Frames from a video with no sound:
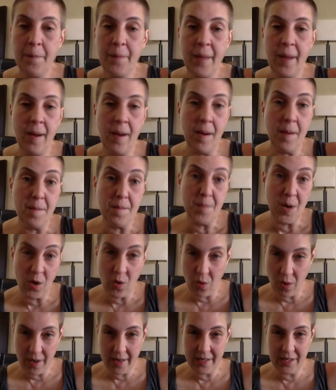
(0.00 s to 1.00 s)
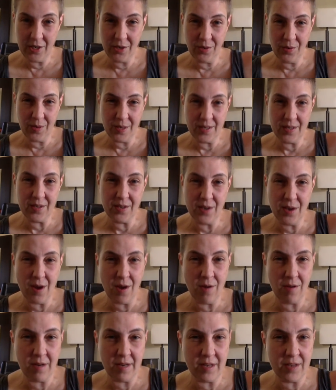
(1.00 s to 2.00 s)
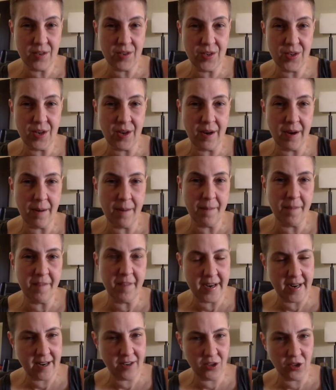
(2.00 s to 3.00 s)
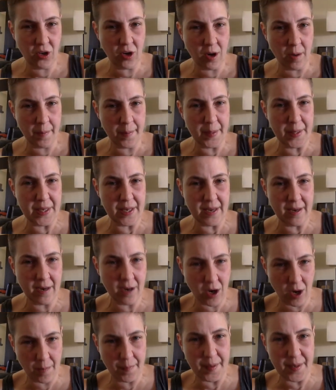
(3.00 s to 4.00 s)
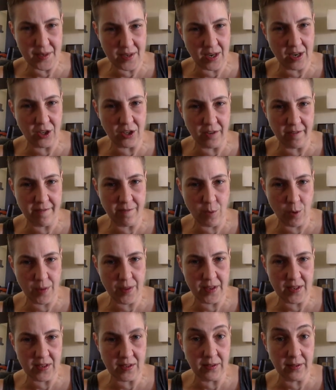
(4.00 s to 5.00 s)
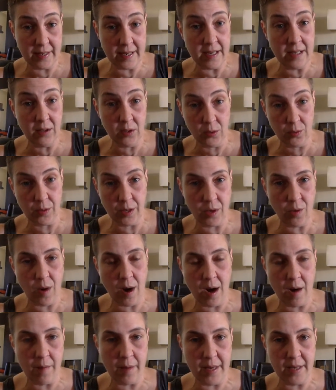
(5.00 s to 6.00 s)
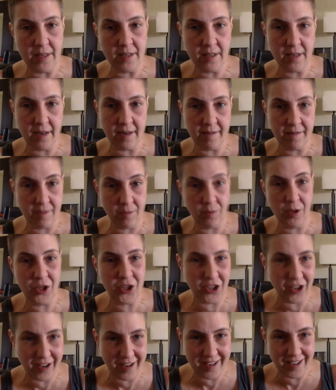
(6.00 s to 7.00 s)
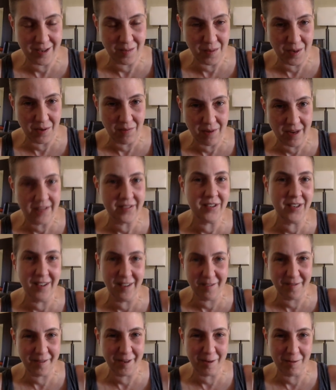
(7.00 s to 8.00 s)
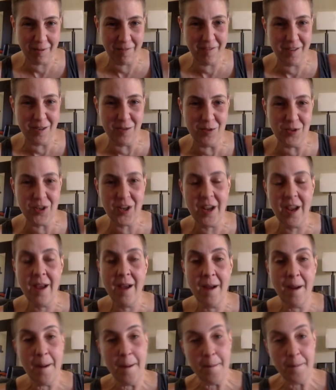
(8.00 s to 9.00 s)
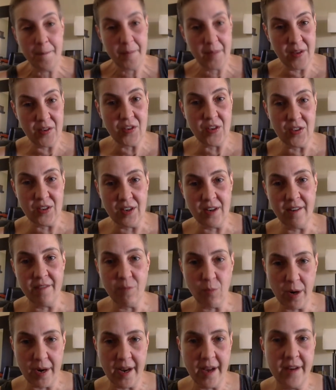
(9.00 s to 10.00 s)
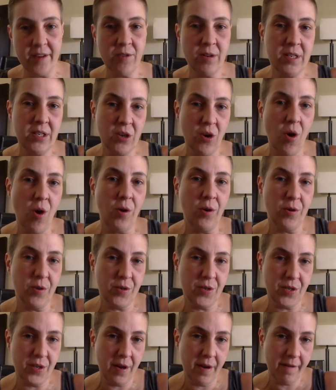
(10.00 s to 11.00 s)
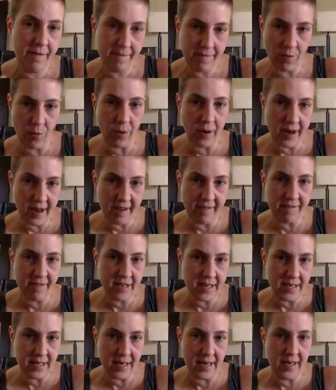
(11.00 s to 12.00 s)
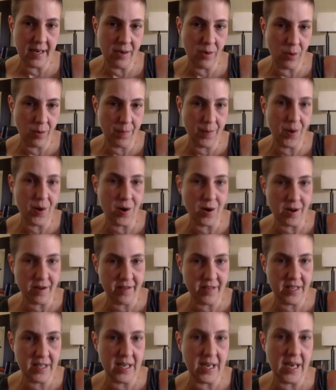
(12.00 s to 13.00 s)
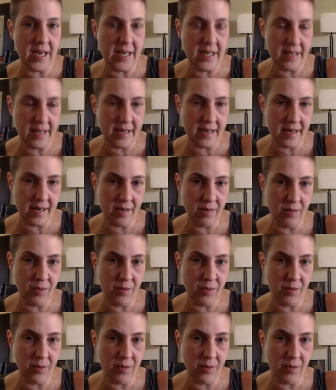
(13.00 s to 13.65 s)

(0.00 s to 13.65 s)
According to this notice, financial compensation for this legal requirement, for which I could be arrested if I refused, consisted of $100 for every day or part of a day that I